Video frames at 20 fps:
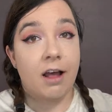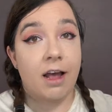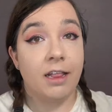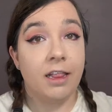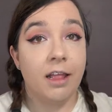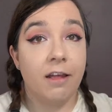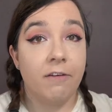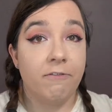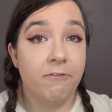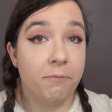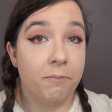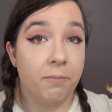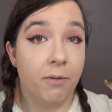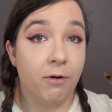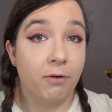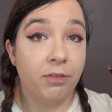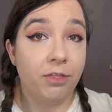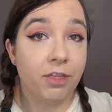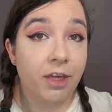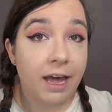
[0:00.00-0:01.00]
I love
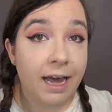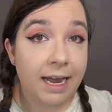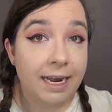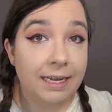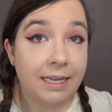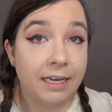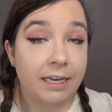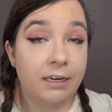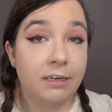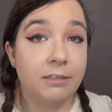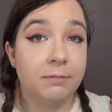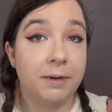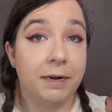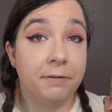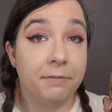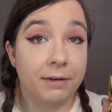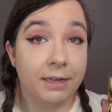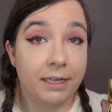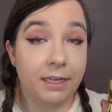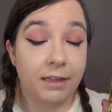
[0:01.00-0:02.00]
both the highlighters, but I
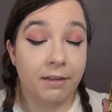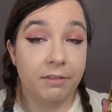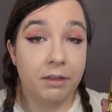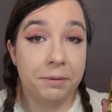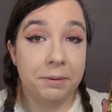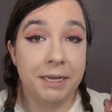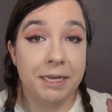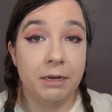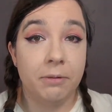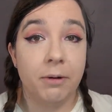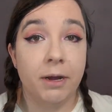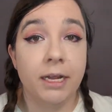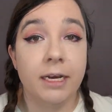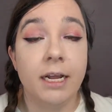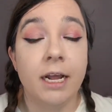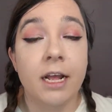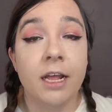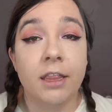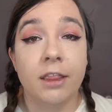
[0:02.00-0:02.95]
really love the pink one.